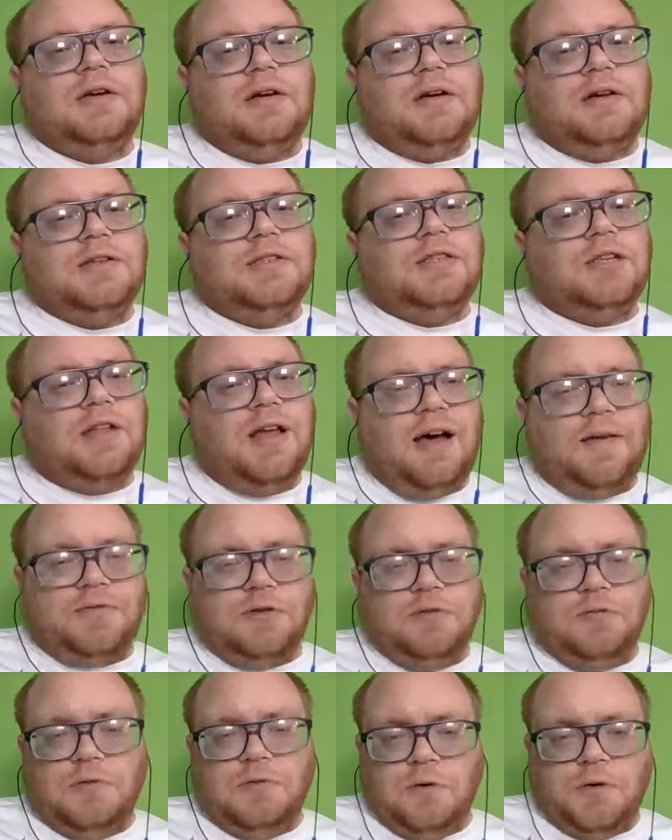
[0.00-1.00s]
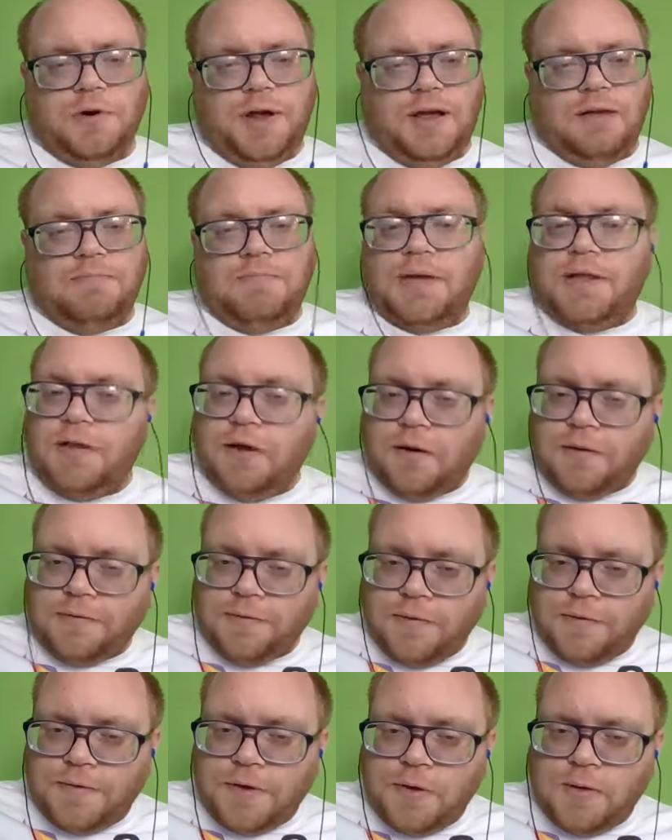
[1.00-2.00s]
until after Rory had been there
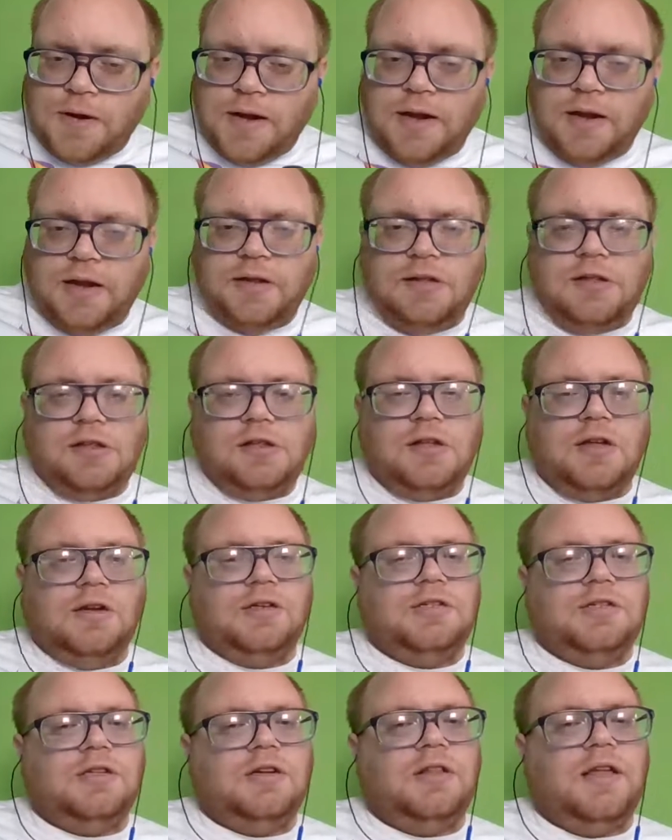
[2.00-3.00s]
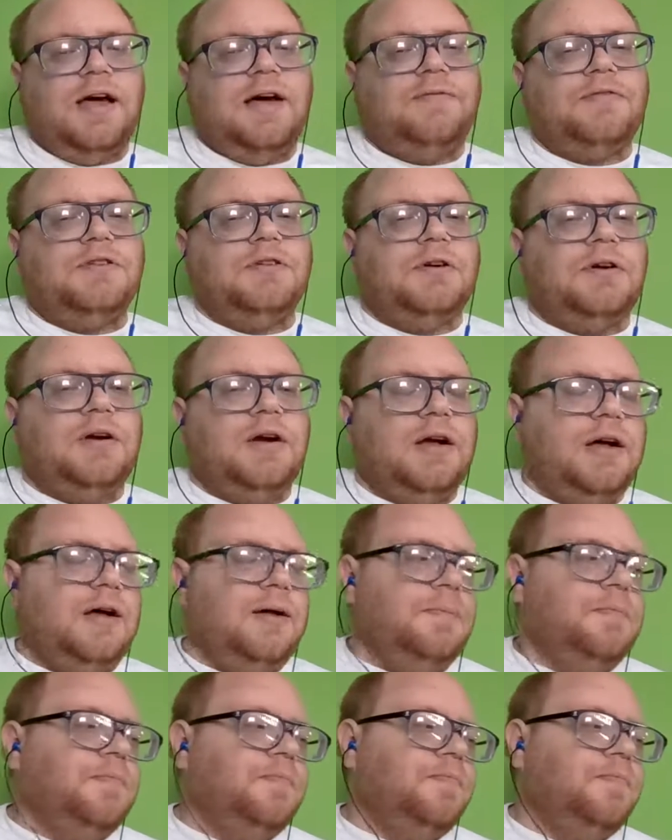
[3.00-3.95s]
for a few days and until after uh,